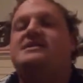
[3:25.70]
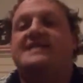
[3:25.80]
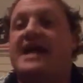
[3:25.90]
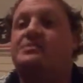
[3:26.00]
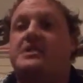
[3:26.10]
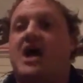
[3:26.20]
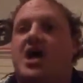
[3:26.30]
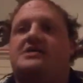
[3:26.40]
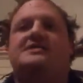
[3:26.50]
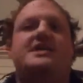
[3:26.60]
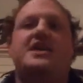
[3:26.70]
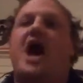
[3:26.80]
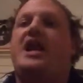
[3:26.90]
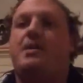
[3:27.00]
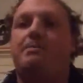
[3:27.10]
Desmond Doss did
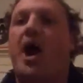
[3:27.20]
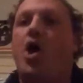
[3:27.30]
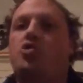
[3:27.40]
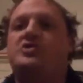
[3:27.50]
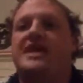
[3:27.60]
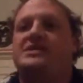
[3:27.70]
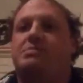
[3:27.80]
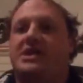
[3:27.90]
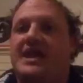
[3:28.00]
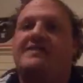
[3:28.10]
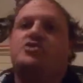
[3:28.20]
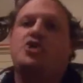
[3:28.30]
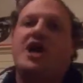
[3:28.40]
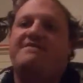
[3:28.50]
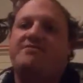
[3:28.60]
not impose his beliefs or
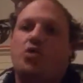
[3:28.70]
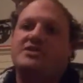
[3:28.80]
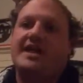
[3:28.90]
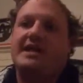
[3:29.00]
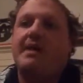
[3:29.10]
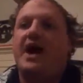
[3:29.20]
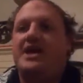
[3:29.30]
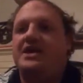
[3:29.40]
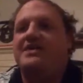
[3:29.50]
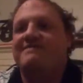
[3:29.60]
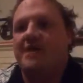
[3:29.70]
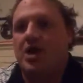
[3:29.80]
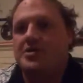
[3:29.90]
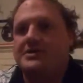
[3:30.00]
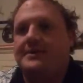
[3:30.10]
try to force anybody to
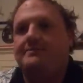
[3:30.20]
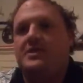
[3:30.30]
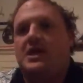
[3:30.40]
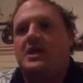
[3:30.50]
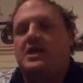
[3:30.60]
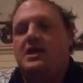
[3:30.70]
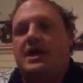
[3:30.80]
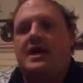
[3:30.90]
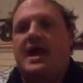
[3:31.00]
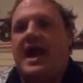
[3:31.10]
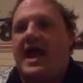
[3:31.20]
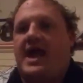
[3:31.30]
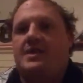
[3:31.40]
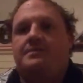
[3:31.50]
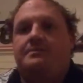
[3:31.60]
convert,
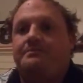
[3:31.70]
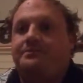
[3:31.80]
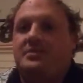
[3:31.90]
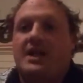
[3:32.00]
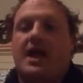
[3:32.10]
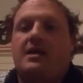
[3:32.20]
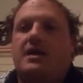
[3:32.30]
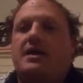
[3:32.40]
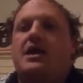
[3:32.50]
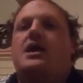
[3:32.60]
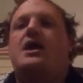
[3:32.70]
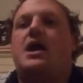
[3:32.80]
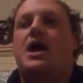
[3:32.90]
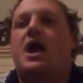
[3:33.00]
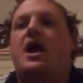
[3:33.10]

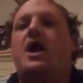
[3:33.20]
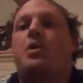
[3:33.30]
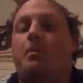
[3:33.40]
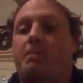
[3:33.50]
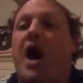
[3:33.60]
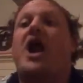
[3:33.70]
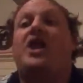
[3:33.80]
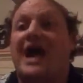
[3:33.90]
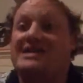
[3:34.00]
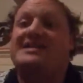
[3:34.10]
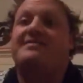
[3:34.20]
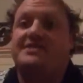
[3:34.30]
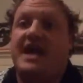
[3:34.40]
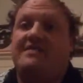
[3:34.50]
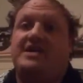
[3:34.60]
but a lot of
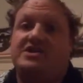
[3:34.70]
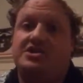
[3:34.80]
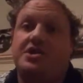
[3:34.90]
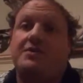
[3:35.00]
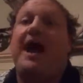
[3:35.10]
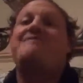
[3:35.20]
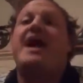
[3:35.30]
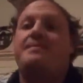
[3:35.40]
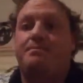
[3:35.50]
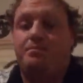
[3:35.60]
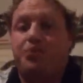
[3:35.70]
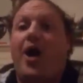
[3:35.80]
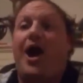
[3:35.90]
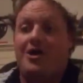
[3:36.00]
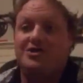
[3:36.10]
Seventh-day Adventists do. I've had
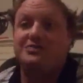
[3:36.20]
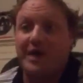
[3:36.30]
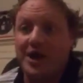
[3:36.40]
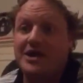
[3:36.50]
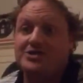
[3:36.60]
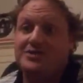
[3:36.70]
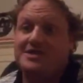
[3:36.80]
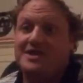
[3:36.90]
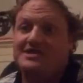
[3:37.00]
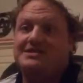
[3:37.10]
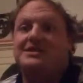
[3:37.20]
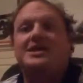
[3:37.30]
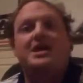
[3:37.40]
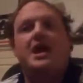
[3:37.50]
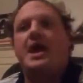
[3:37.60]
prior experience with this,
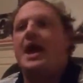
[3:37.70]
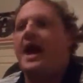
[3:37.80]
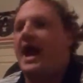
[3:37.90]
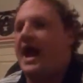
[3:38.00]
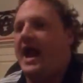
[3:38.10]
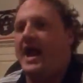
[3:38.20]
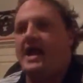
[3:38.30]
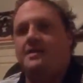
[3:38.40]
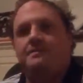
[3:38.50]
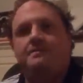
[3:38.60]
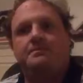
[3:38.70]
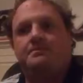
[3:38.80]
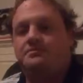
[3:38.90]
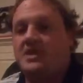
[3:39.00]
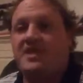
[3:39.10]
and
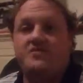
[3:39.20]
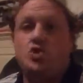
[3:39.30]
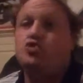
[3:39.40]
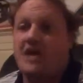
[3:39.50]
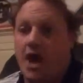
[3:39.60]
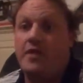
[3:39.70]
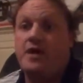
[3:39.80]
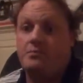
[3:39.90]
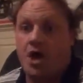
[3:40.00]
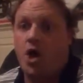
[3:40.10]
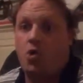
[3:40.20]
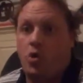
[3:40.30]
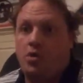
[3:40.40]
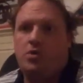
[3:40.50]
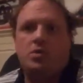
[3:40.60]
if you tell them no,